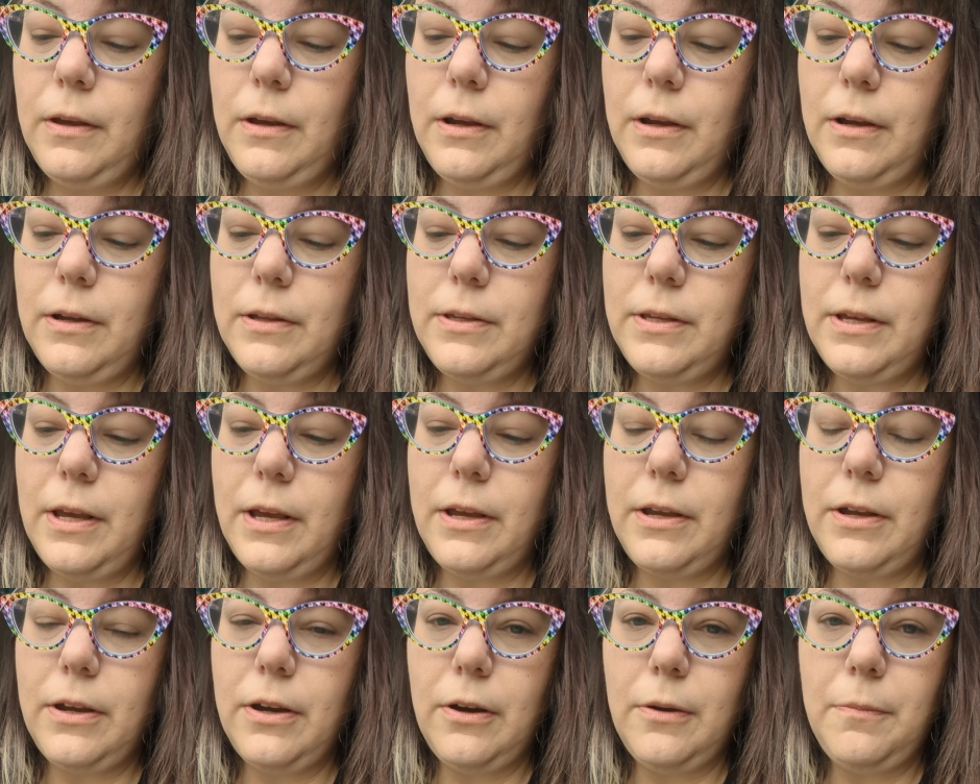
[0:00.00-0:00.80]
You're going to
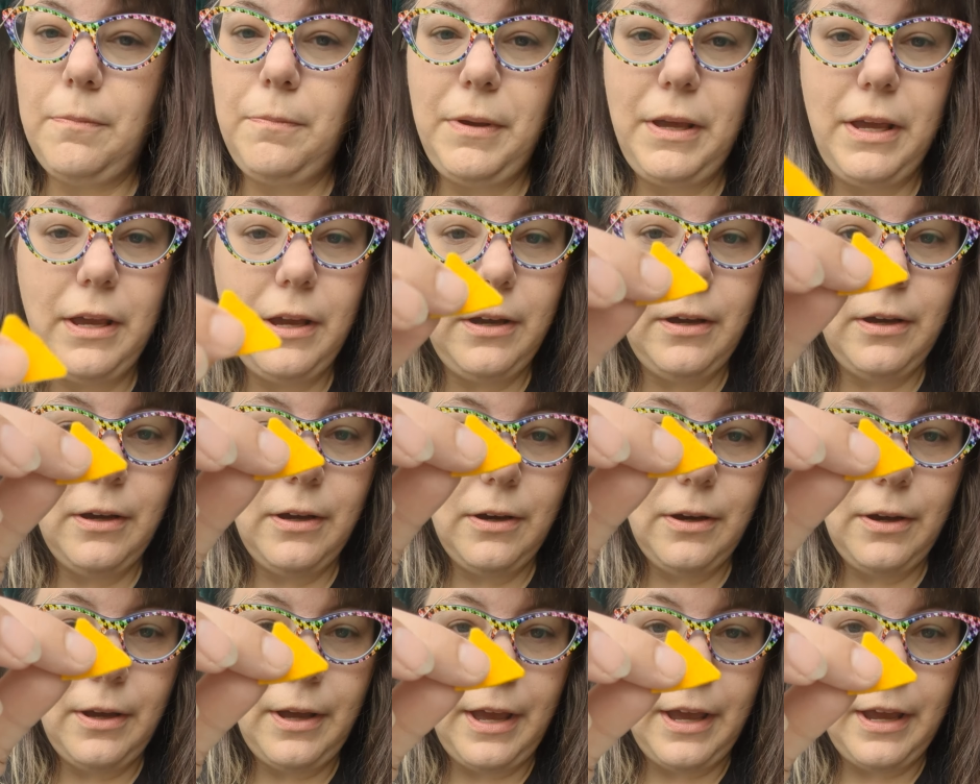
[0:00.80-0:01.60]
take your beak,
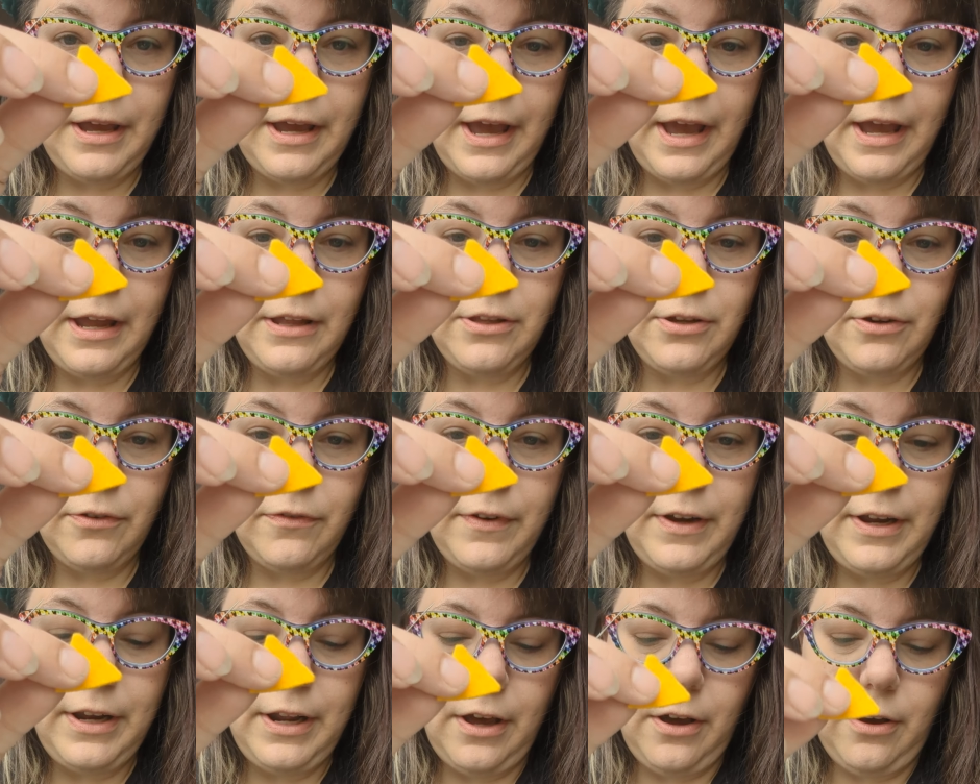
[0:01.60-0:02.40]
aka
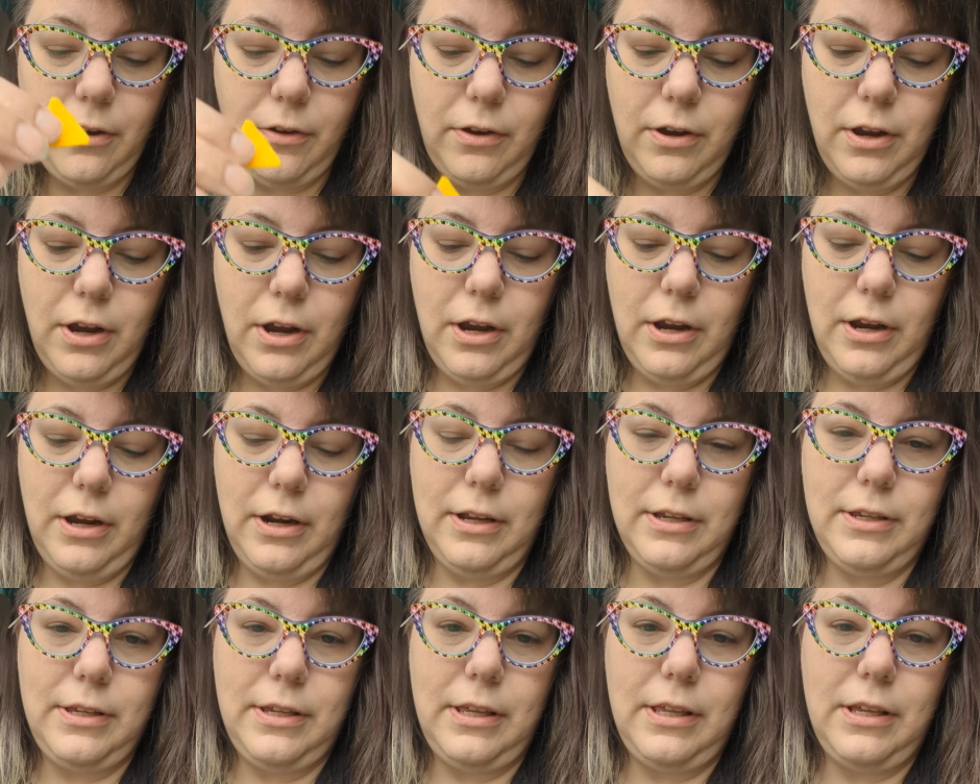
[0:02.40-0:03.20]
Dorito. You're
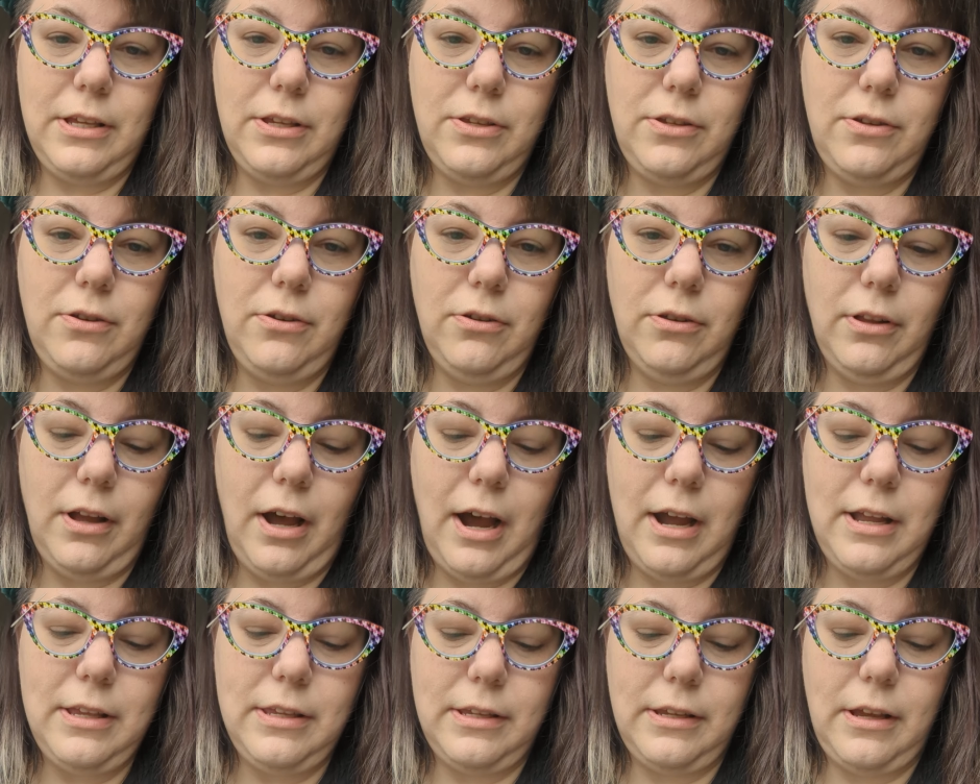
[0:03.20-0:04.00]
going to see these two
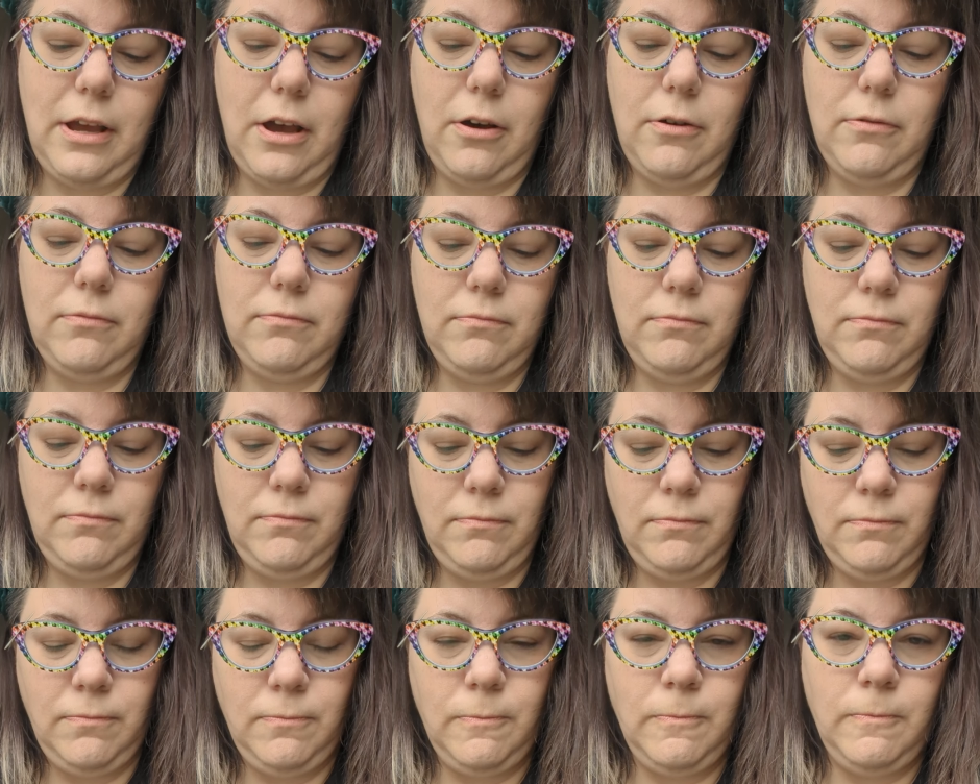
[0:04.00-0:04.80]
lines and go,
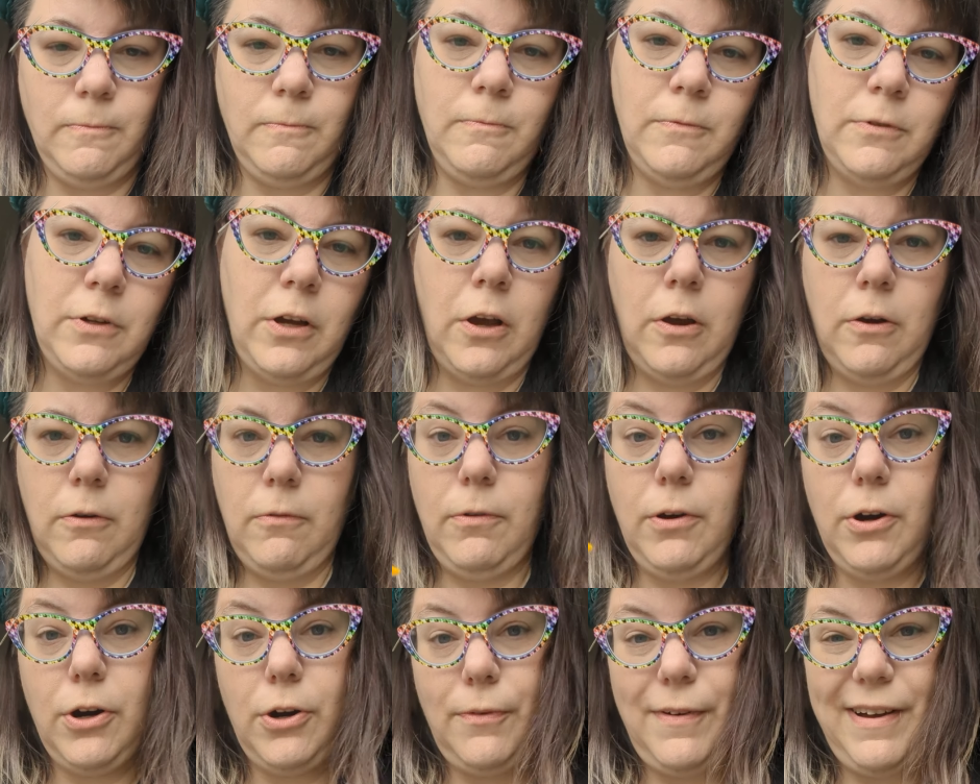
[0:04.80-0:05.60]

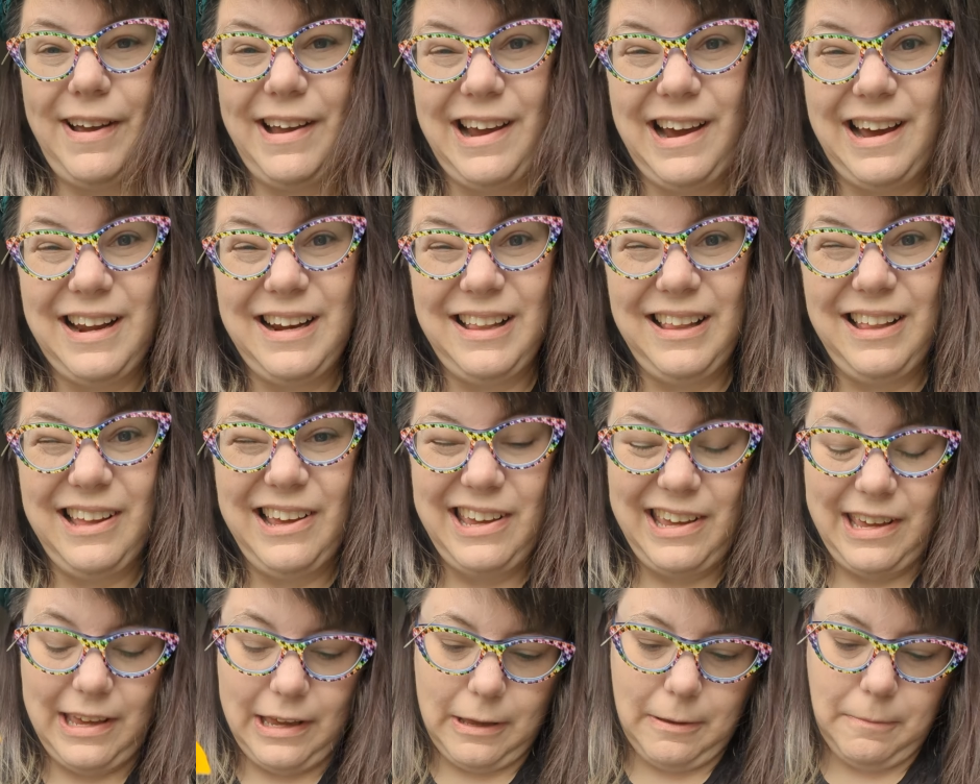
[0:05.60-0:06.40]
where do I kind of
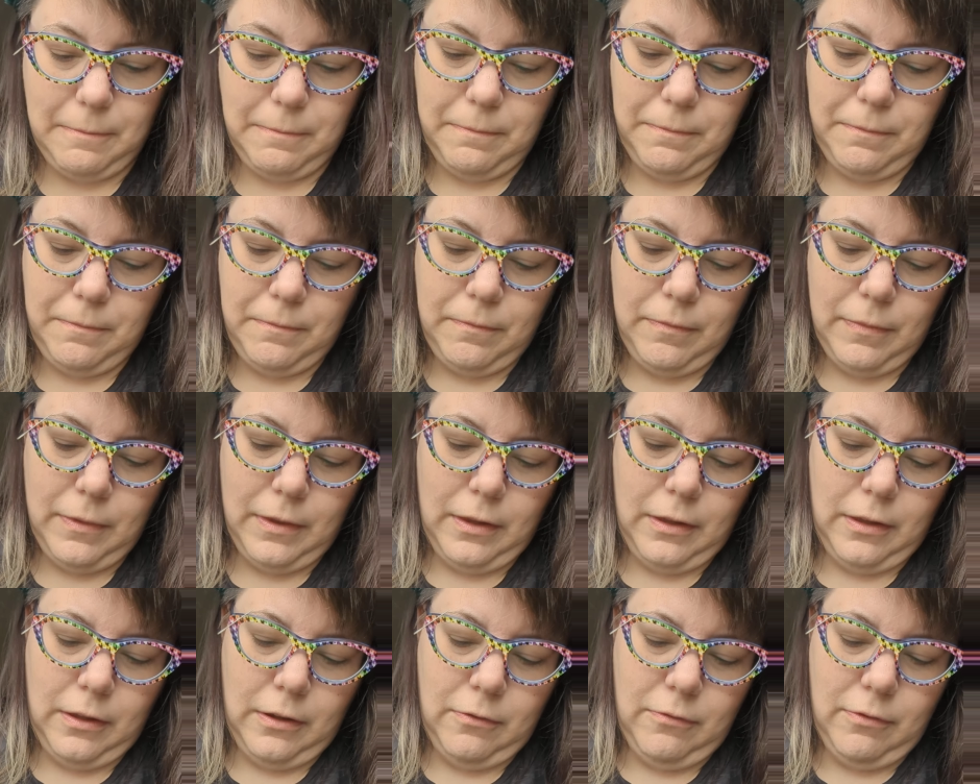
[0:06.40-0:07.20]
like it?
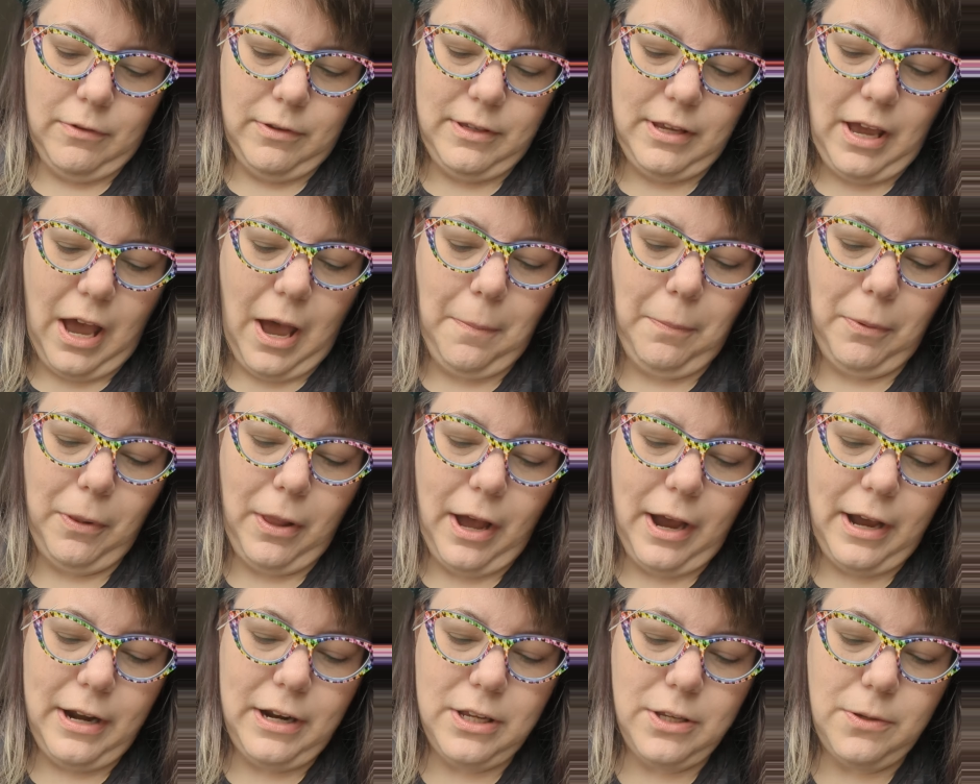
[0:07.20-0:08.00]
The top
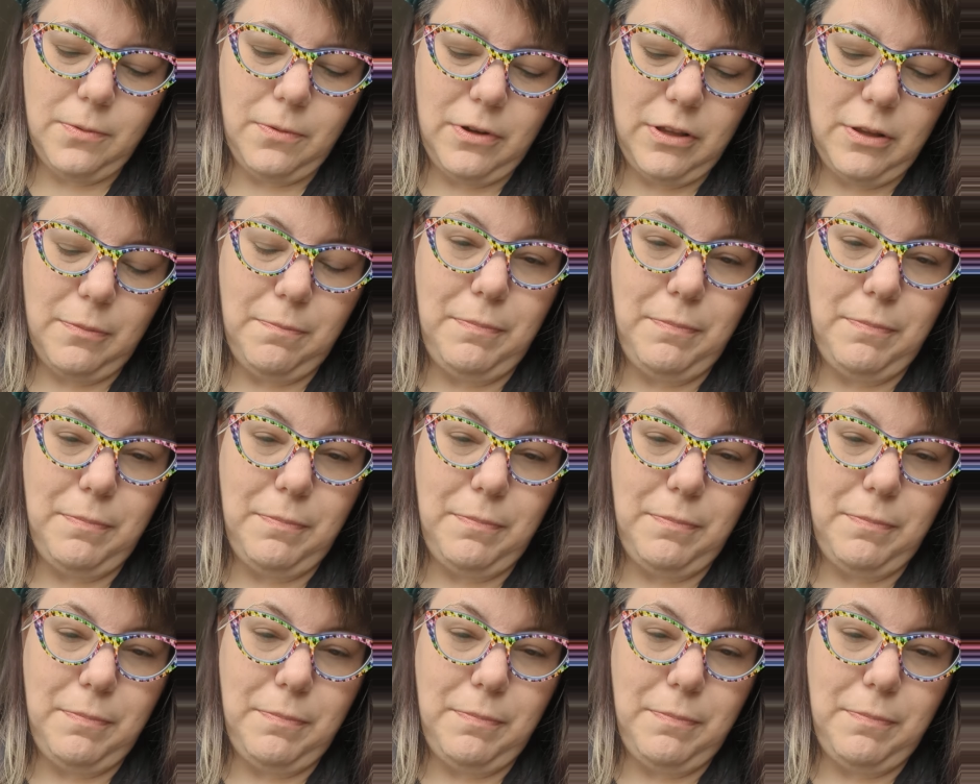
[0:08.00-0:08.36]
line is where the